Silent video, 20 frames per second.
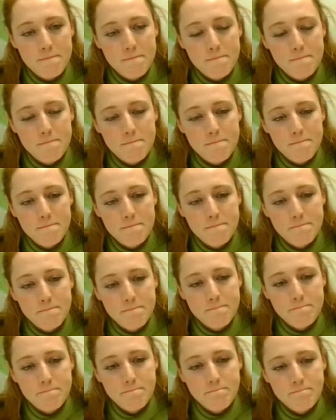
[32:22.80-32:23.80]

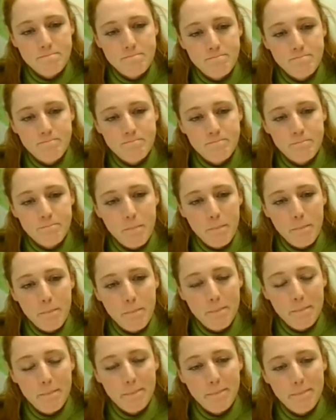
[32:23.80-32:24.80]

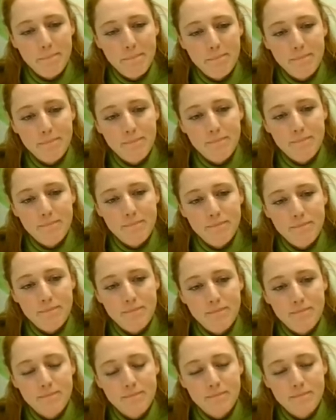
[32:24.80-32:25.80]

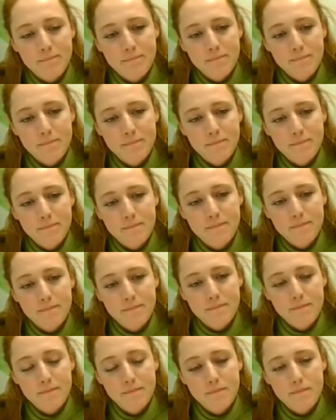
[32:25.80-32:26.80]

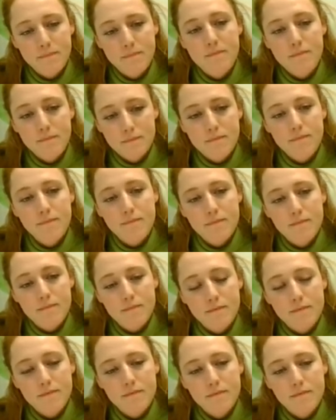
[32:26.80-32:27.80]

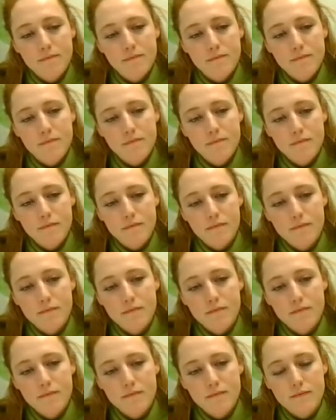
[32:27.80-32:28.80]

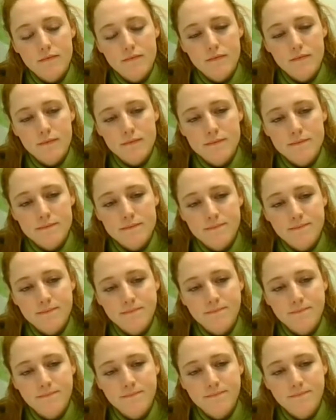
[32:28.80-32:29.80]

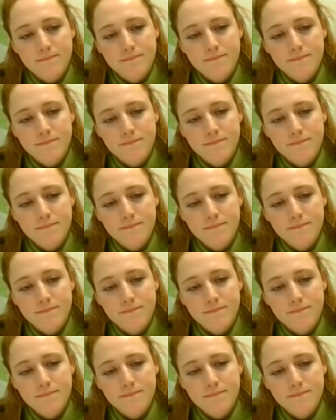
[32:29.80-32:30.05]
This person isn't speaking.